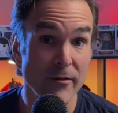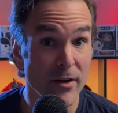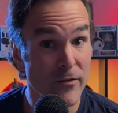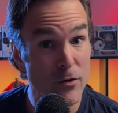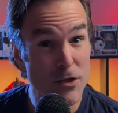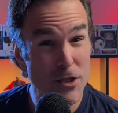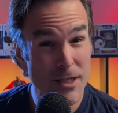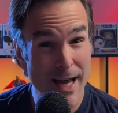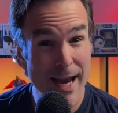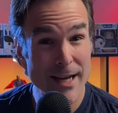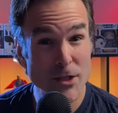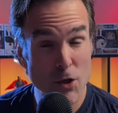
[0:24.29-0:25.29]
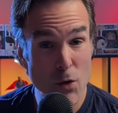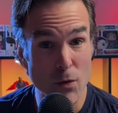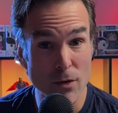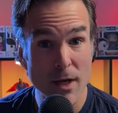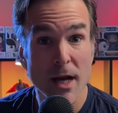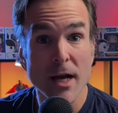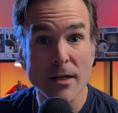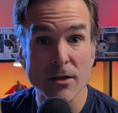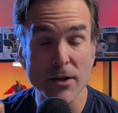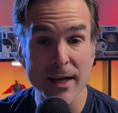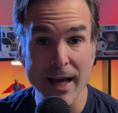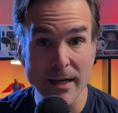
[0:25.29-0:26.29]
And if you stay tuned to
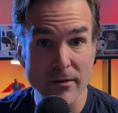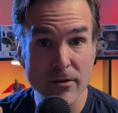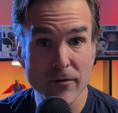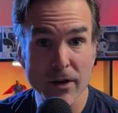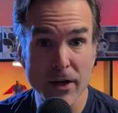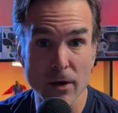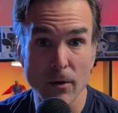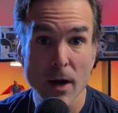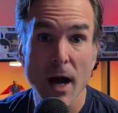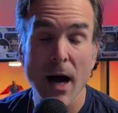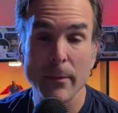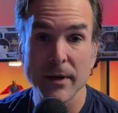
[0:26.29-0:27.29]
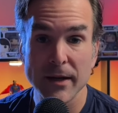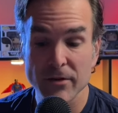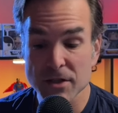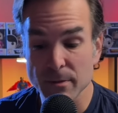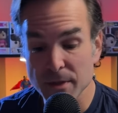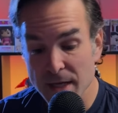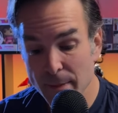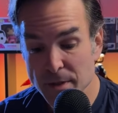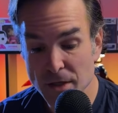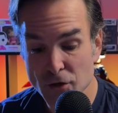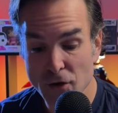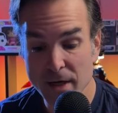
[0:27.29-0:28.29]
the end of the video, I'm going to give you some tips
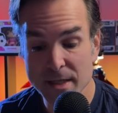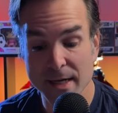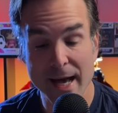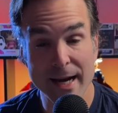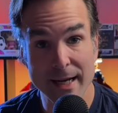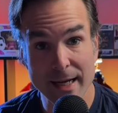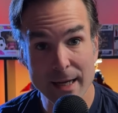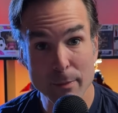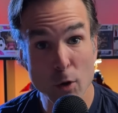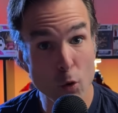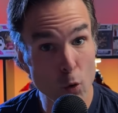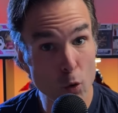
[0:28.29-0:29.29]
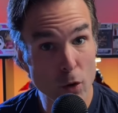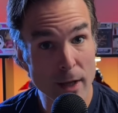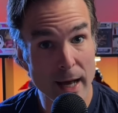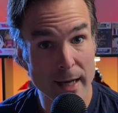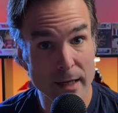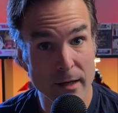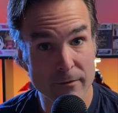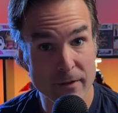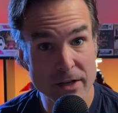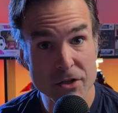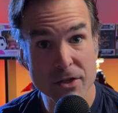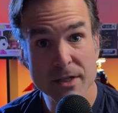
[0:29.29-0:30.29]
and tricks on how to keep cool at
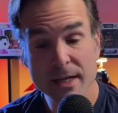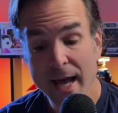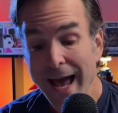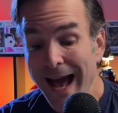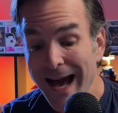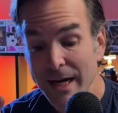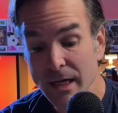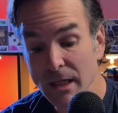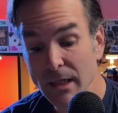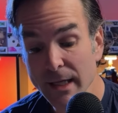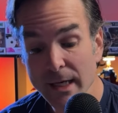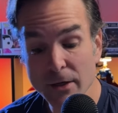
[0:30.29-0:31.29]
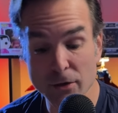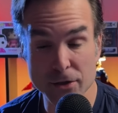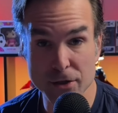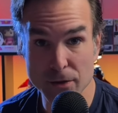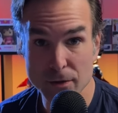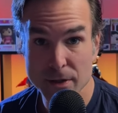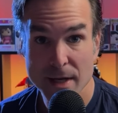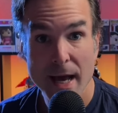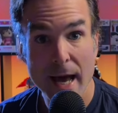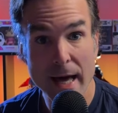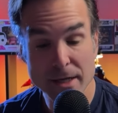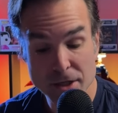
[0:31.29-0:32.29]
conventions, how to clean your suits,
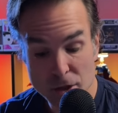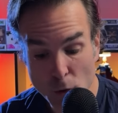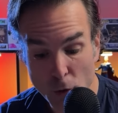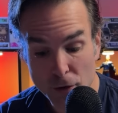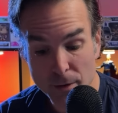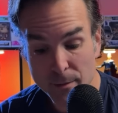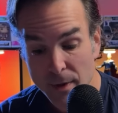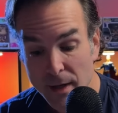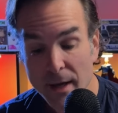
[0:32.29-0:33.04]
how to store them,